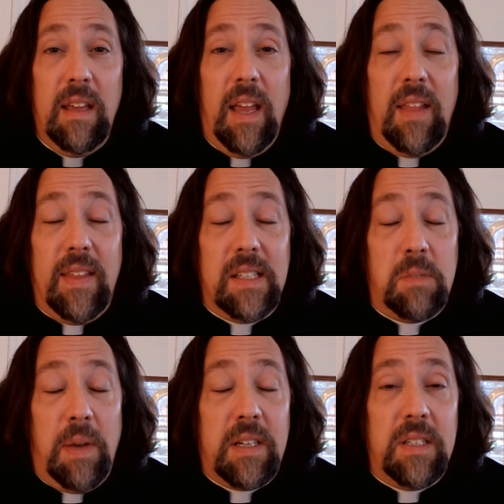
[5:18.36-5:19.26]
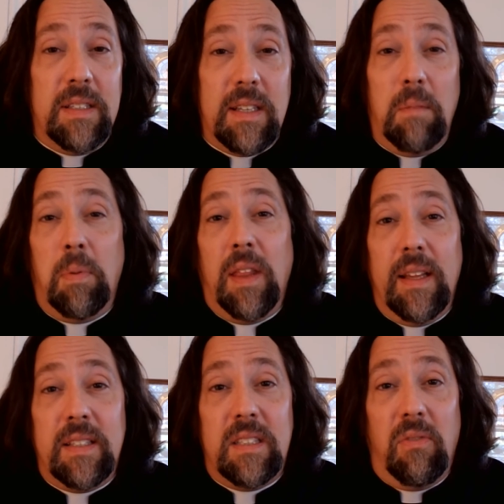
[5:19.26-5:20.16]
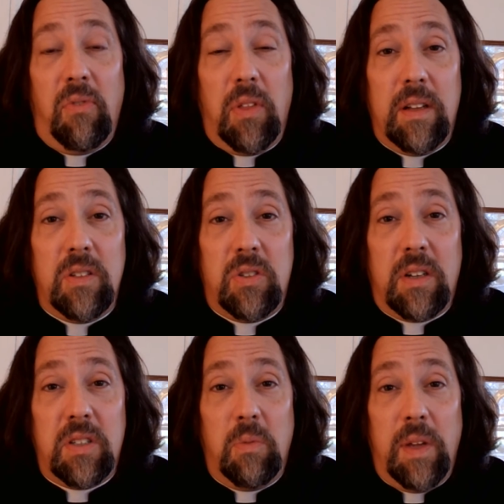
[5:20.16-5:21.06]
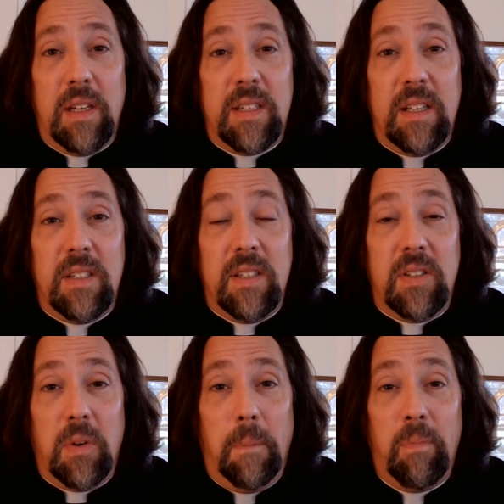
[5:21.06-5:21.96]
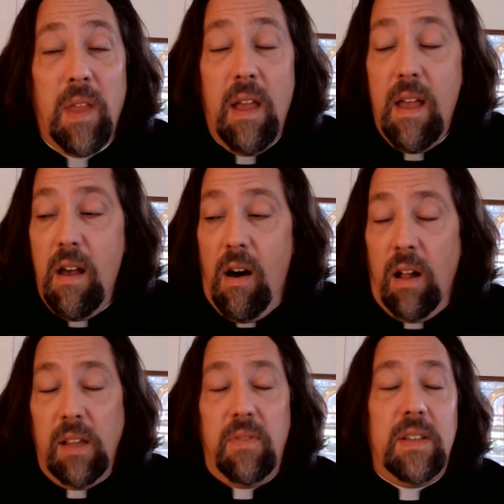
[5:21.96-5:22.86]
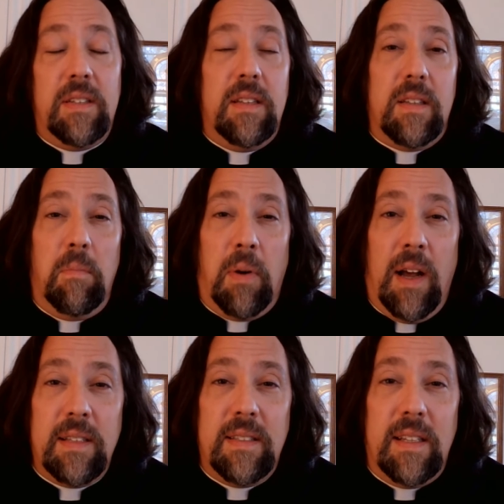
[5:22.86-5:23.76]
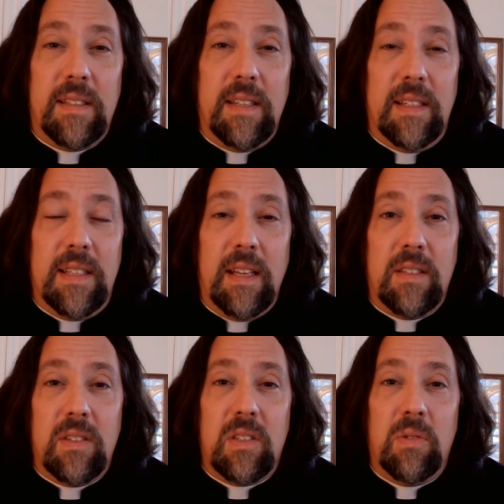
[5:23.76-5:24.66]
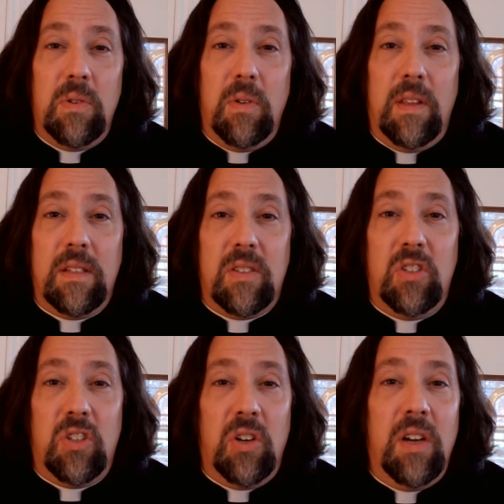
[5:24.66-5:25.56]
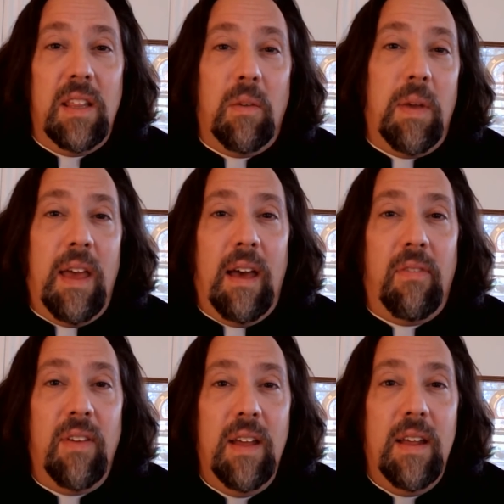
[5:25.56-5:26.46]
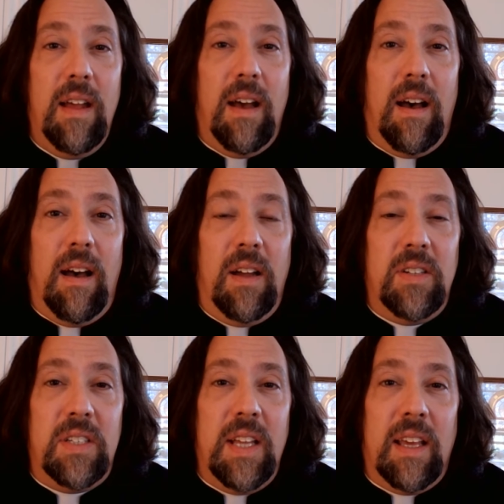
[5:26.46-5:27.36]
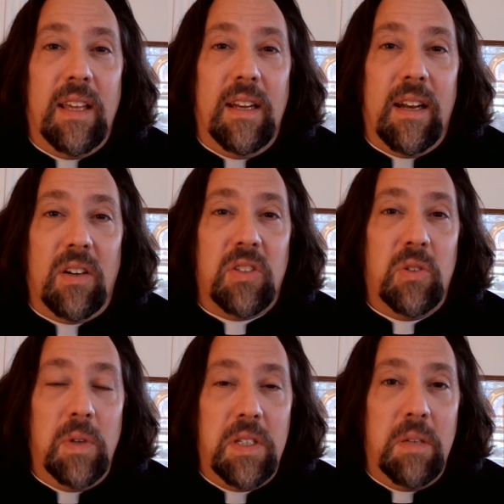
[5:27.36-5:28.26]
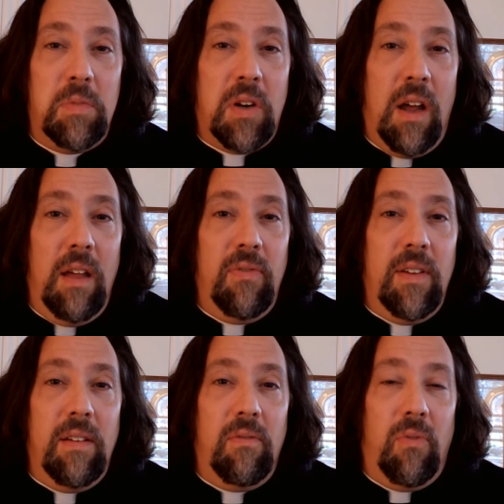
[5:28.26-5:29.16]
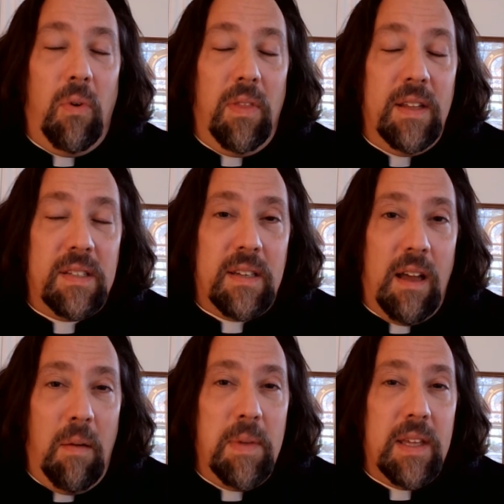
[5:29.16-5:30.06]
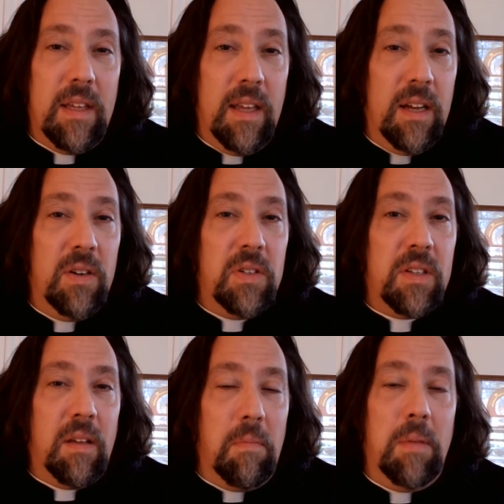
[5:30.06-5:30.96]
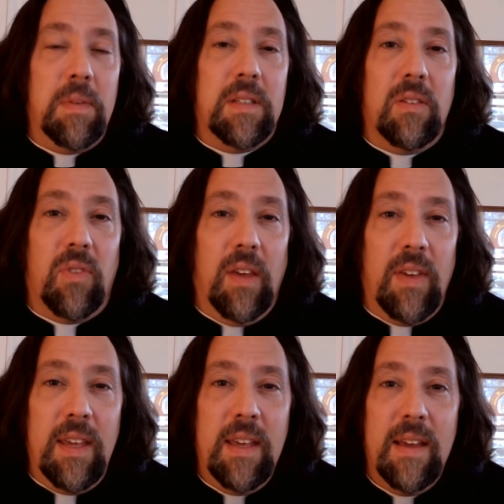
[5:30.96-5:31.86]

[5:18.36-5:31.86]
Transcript: and the inspections in place for the construction we intend to do. All of this is in process and takes us through this journey that we have undertaken in our stewardship drive for this coming year's commitments of giving.